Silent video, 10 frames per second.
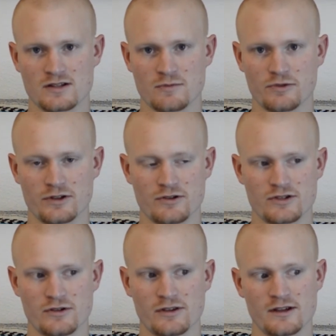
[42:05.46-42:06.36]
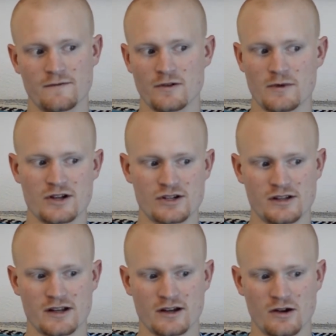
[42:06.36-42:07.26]
are produced. You know, the information
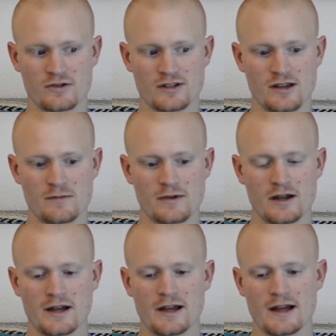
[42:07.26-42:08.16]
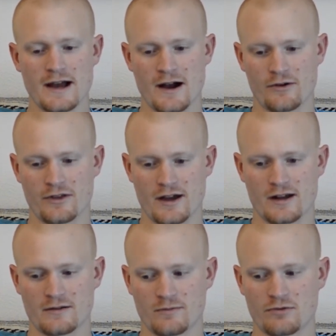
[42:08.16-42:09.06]
that codes them, how
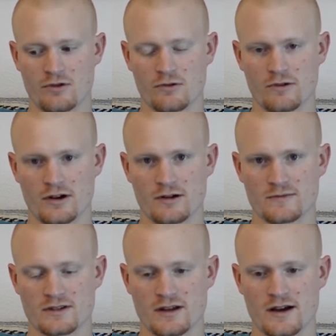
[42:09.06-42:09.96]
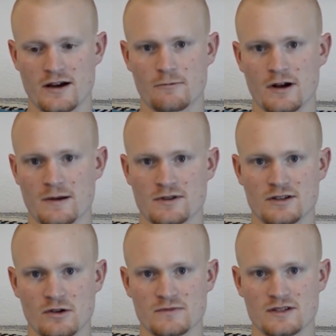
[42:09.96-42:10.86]
that programs
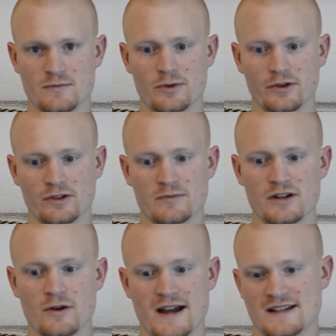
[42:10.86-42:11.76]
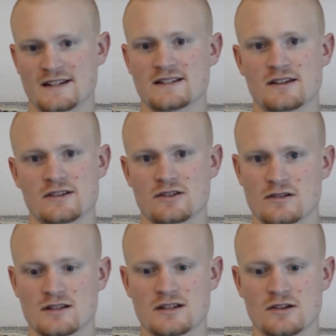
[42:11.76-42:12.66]
ribosomes to build amino acids in a
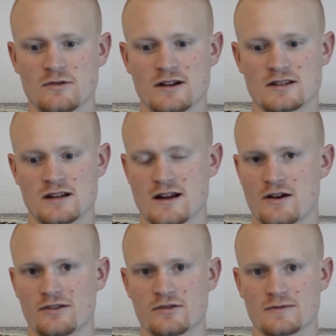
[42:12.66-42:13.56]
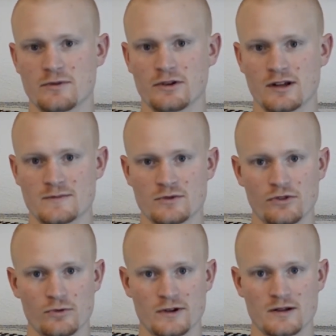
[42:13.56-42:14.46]
certain sequence, and how those build up to
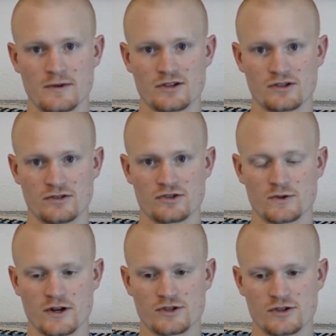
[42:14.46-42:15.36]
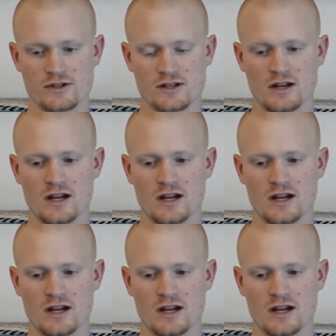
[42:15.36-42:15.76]
three-dimensional structures